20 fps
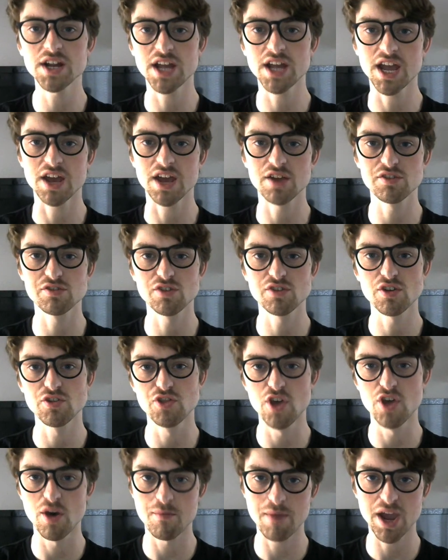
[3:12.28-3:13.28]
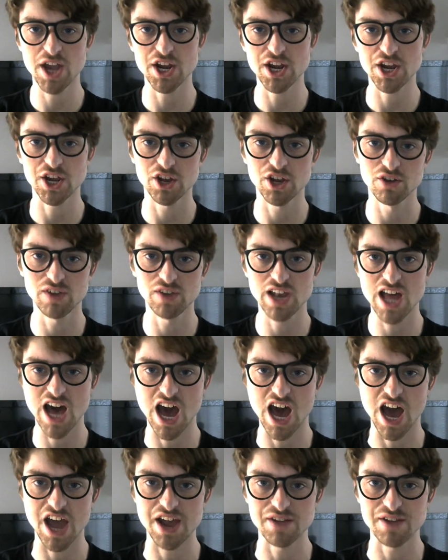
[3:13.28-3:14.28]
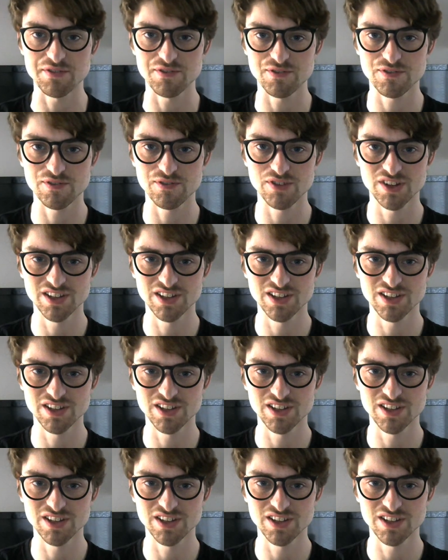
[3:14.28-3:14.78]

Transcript: is the meaning of life?